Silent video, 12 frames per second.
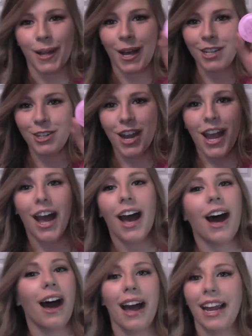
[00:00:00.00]
blush,
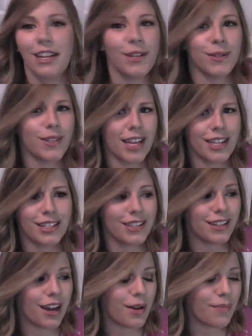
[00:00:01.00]
I used
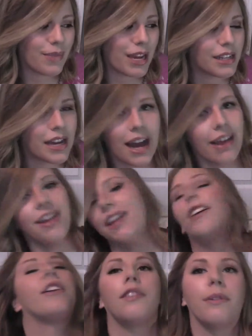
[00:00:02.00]
this as a
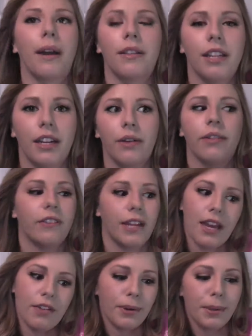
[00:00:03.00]
highlighter throughout the year with
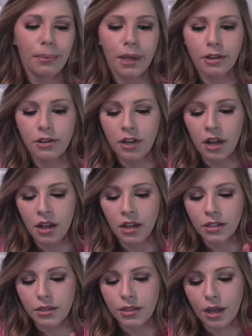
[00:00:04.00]
like every blush.
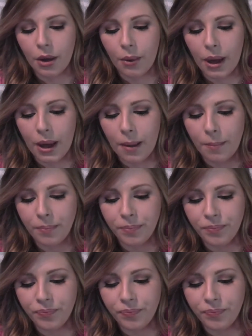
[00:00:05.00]
So